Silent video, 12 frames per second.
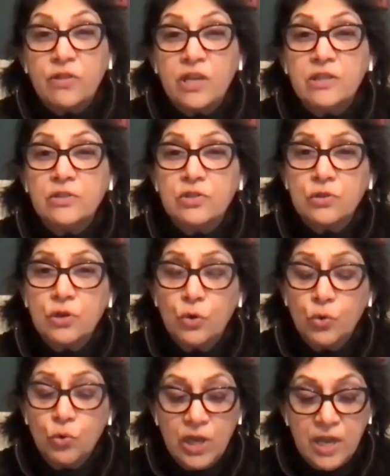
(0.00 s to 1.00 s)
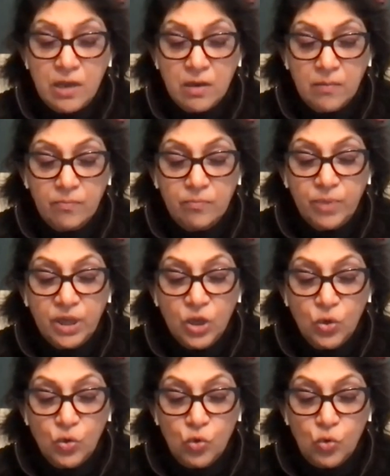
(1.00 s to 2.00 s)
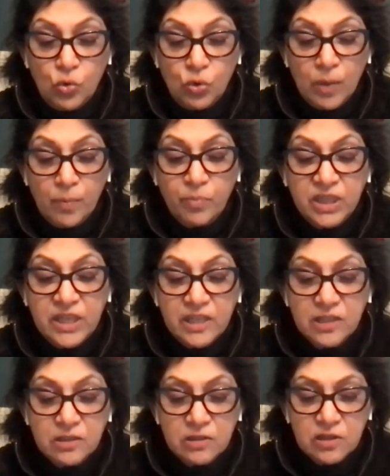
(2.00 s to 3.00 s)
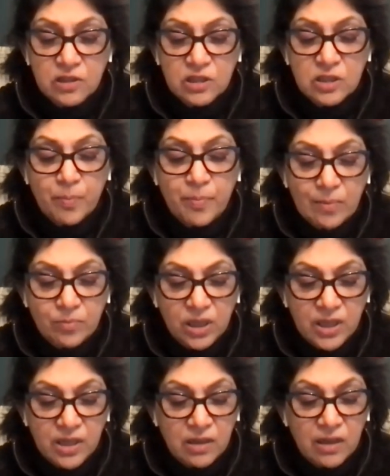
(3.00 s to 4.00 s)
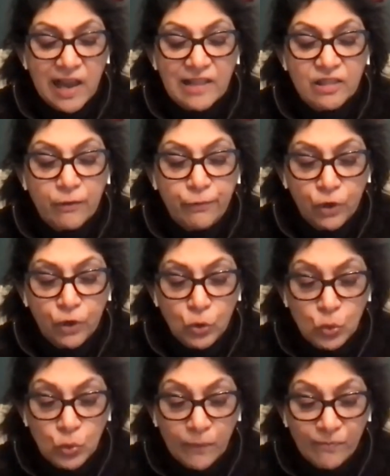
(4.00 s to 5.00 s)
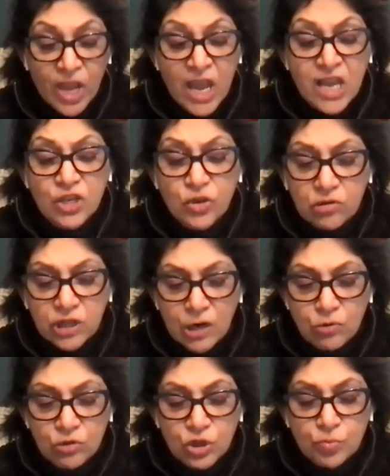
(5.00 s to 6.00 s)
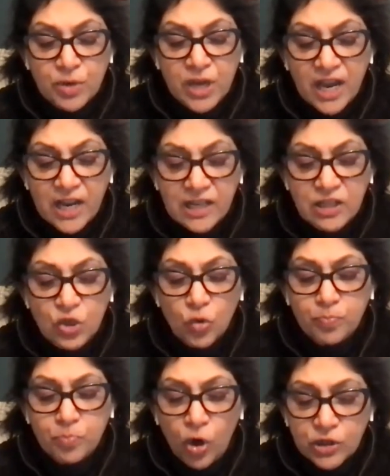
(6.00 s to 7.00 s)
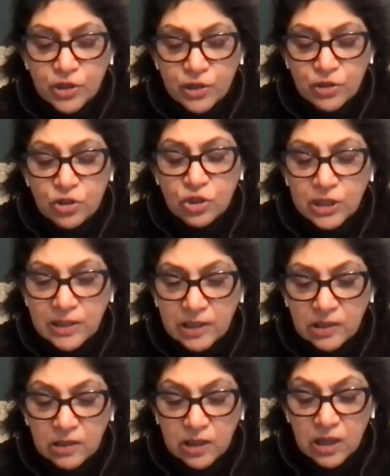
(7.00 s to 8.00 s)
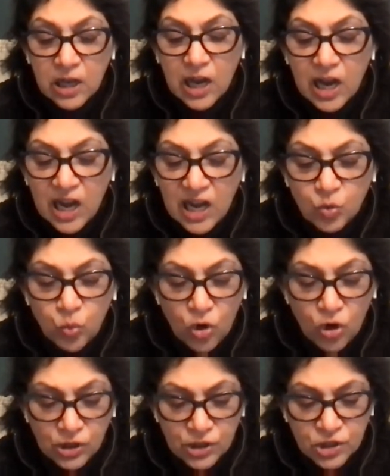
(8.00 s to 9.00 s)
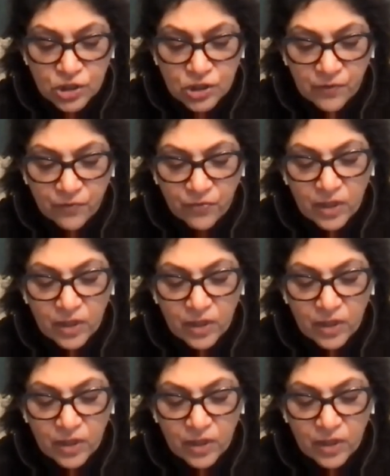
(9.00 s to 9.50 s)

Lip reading: Then slowly, below, begins the babbling and the flow. You crouch behind your potted jungle and watch.